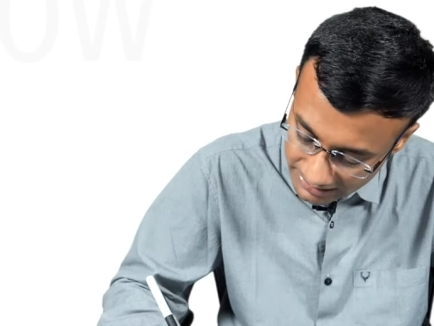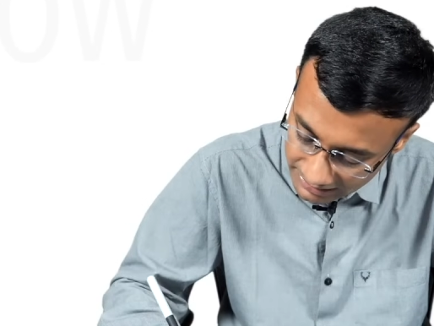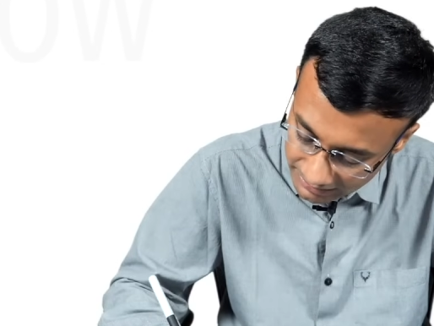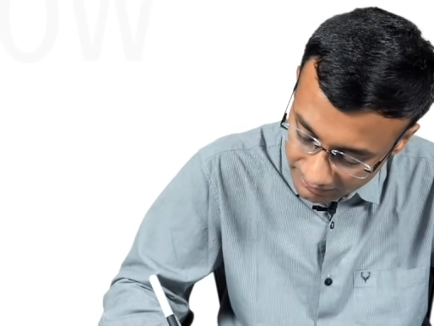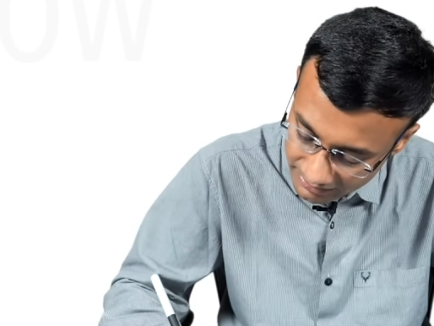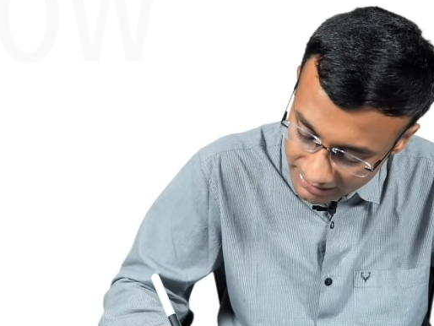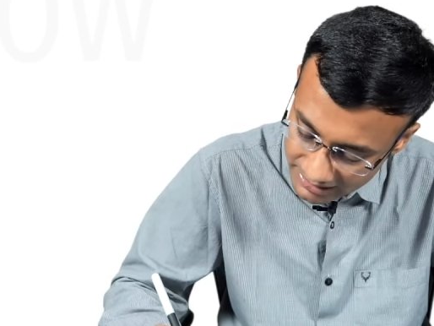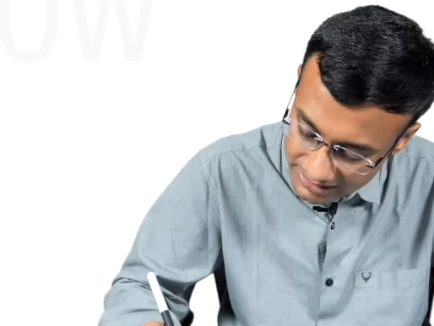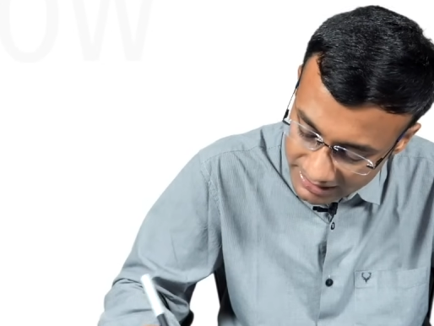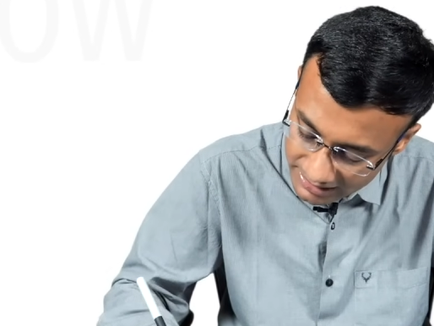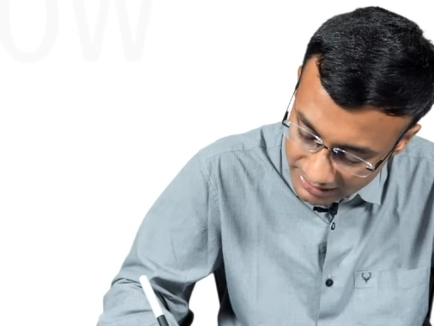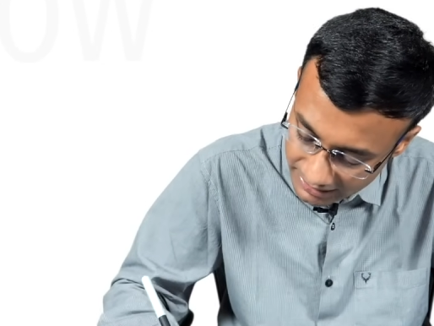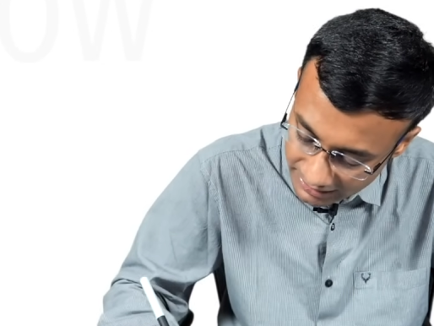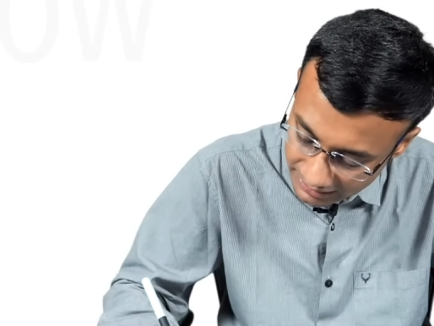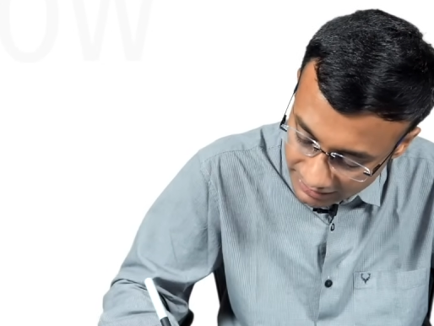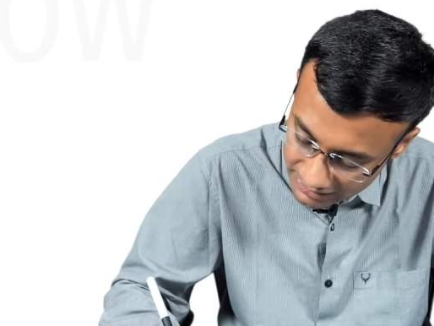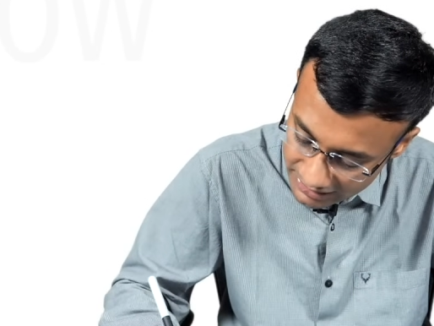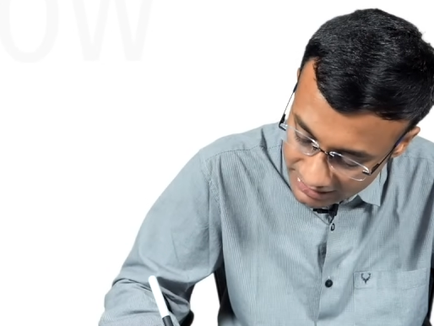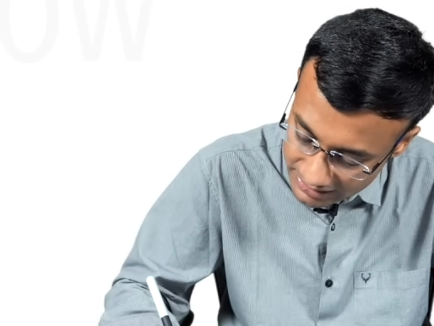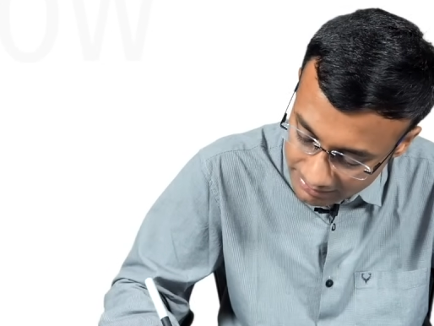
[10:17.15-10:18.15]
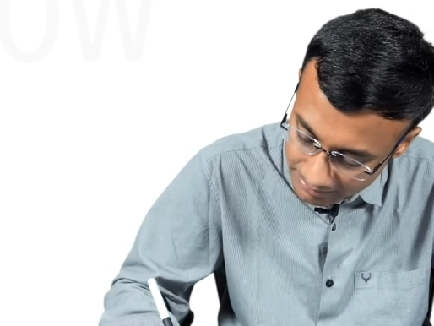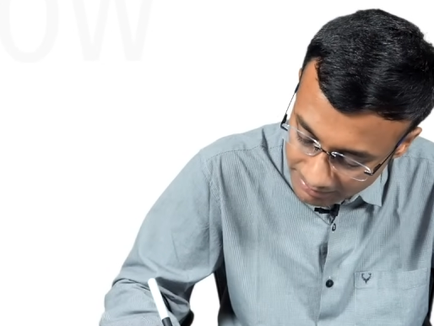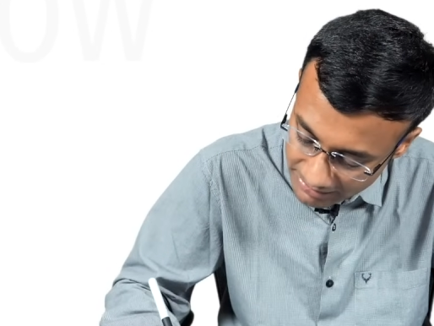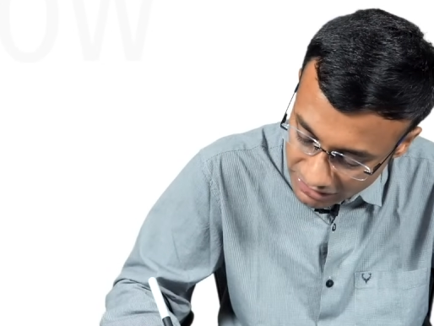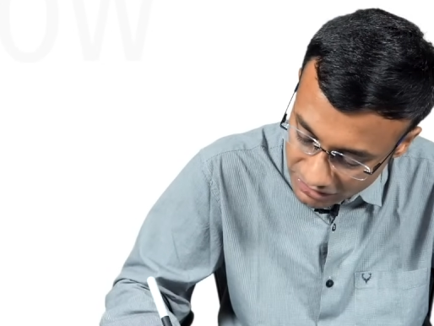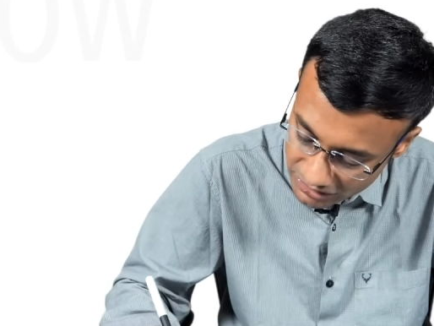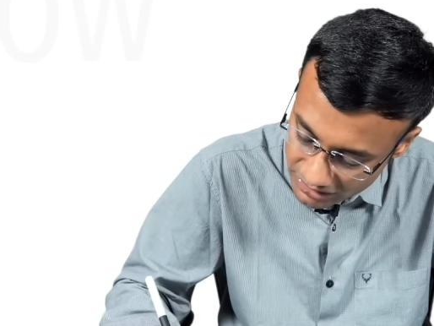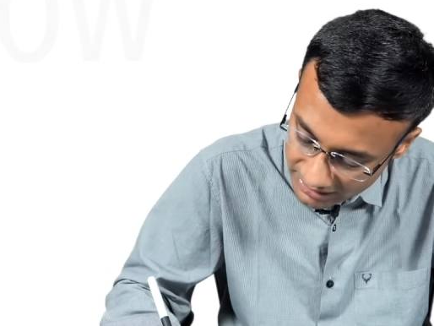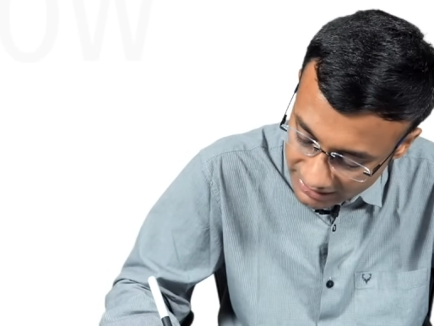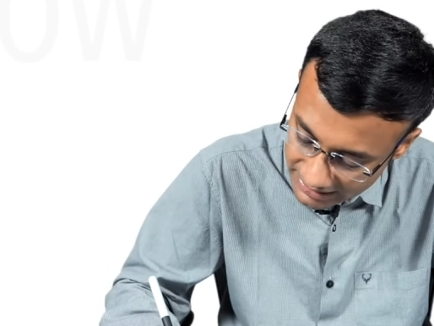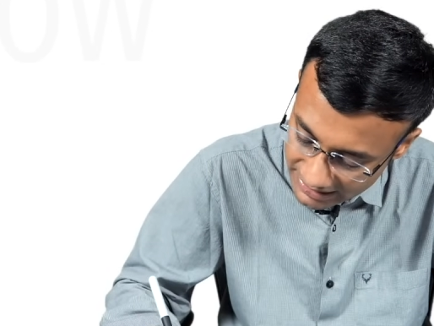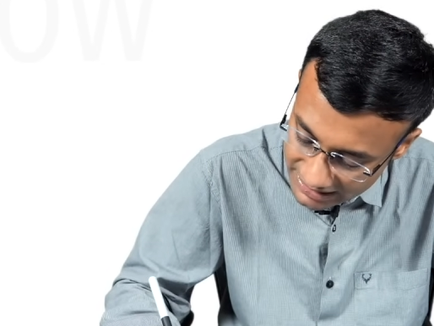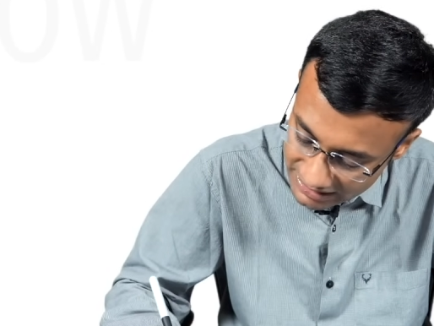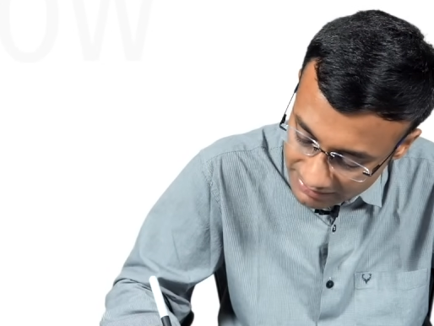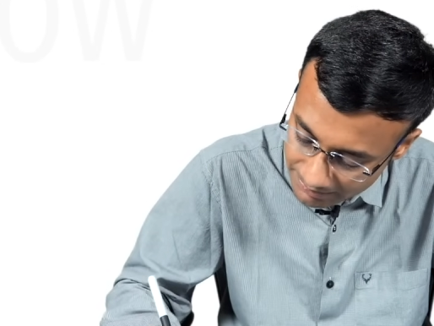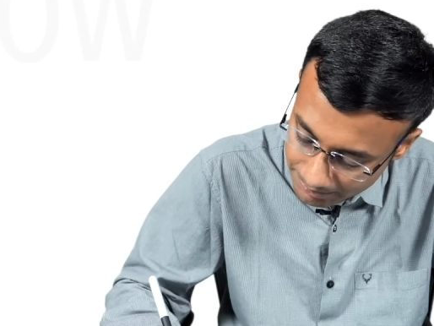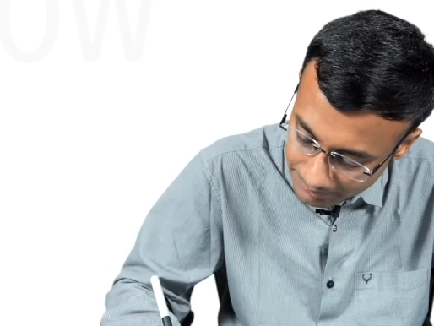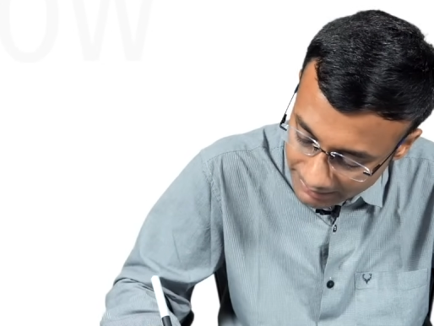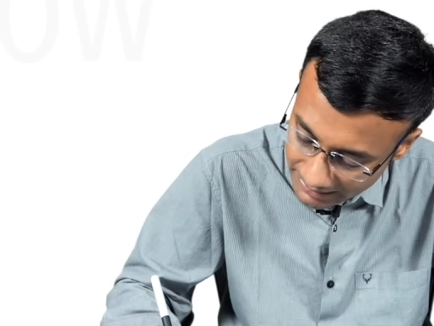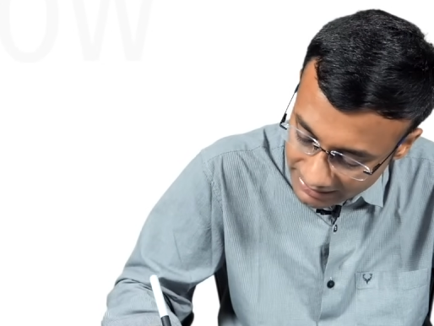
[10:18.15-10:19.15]
In this, it is mentioned
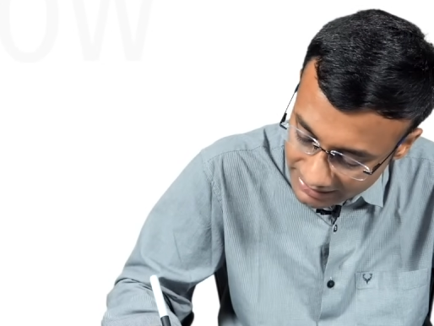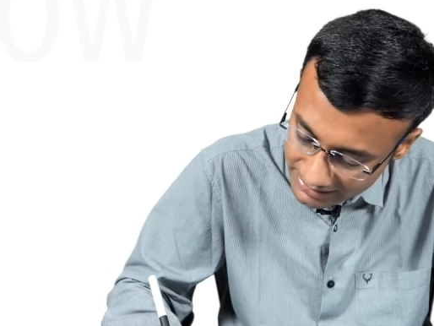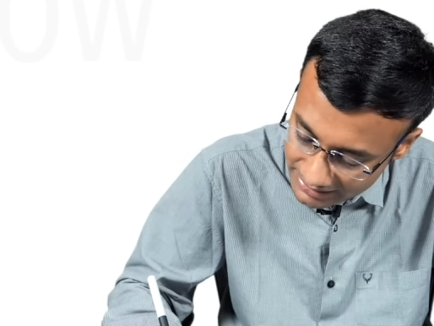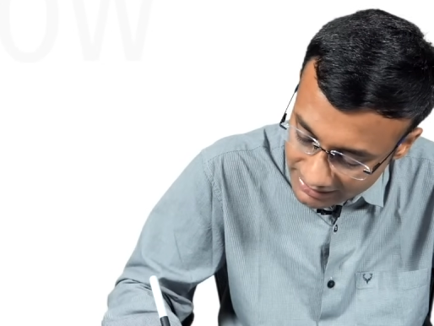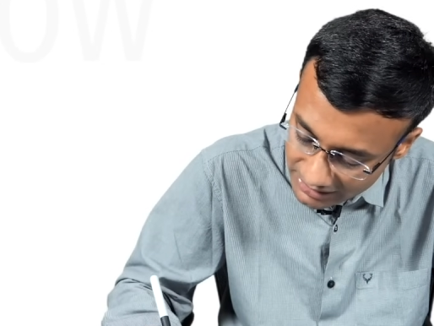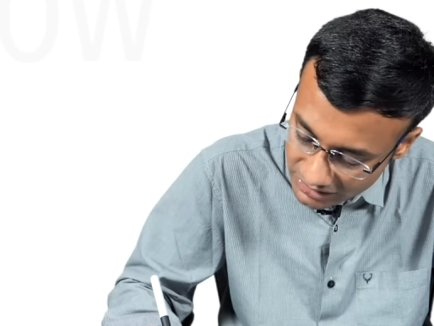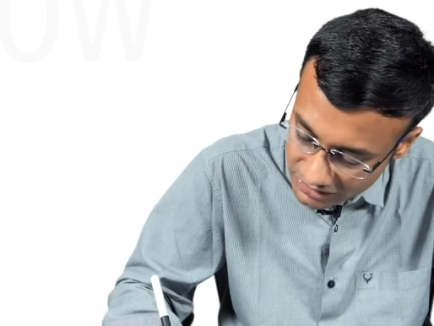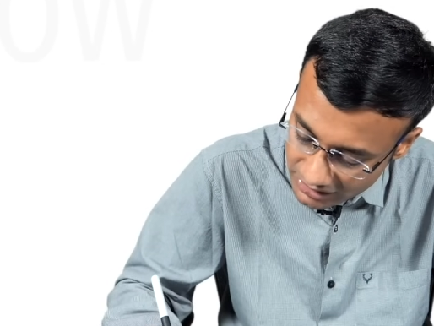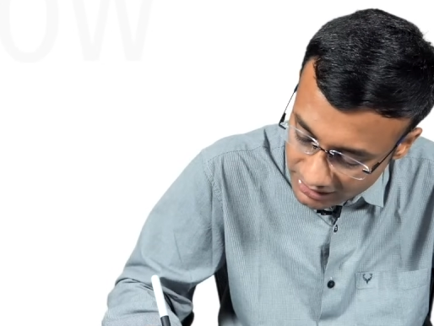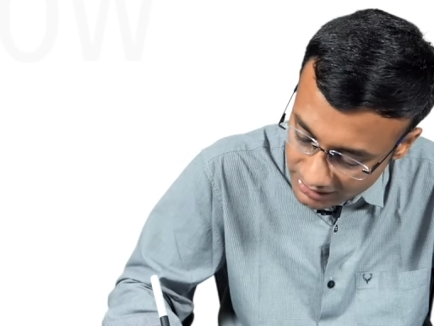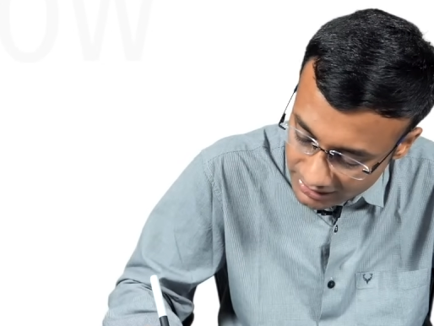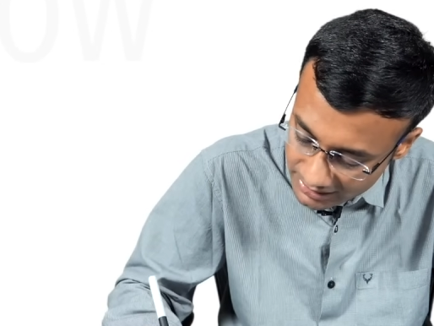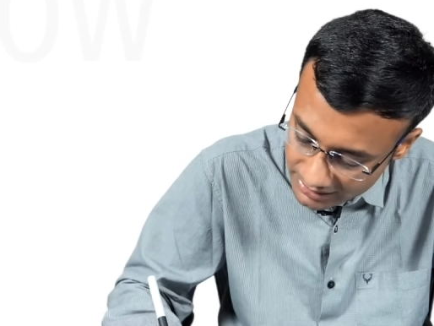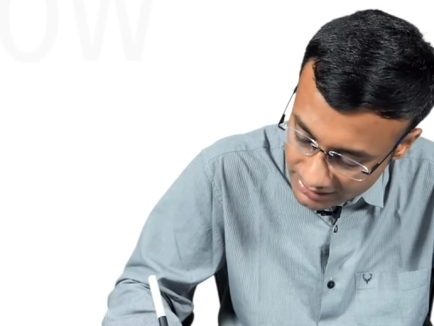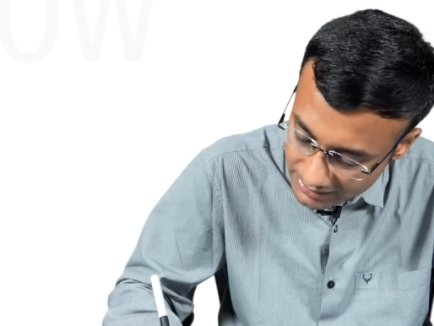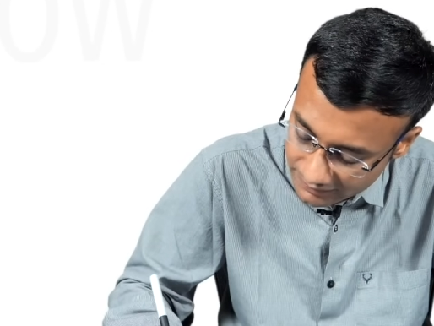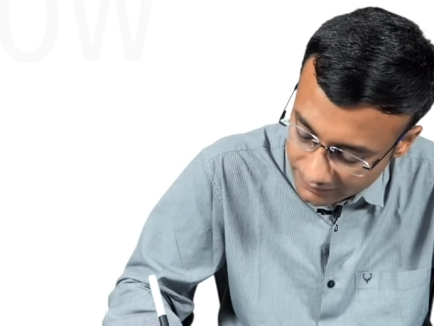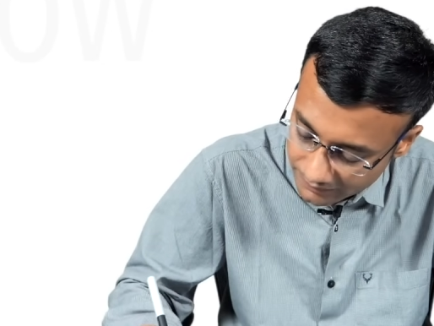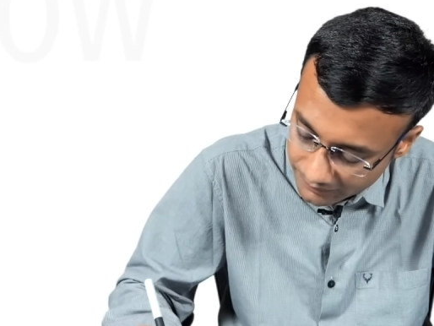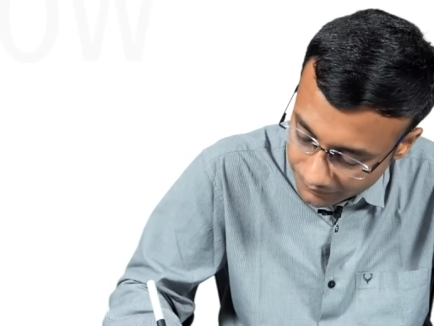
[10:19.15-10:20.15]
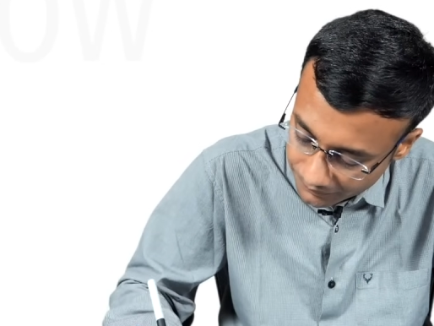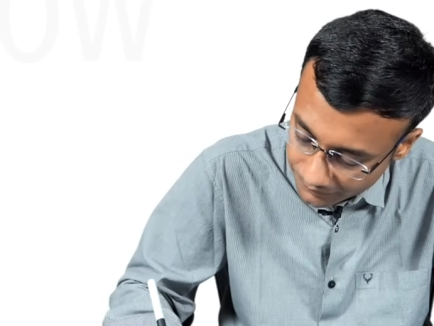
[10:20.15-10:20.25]
as paresthesias.